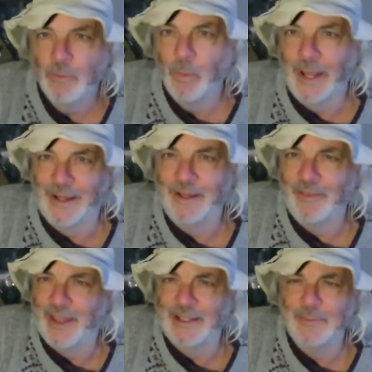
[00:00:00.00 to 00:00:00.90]
Well,
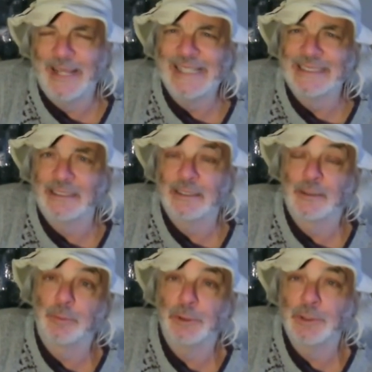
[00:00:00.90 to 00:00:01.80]
that
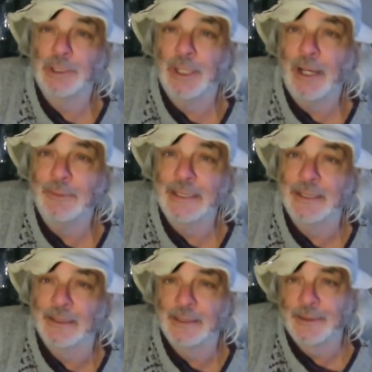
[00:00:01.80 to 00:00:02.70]
depends. Produce the
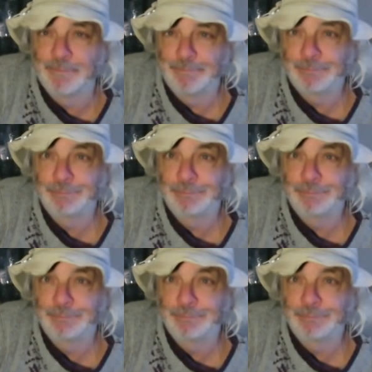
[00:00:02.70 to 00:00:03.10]
eyewitness.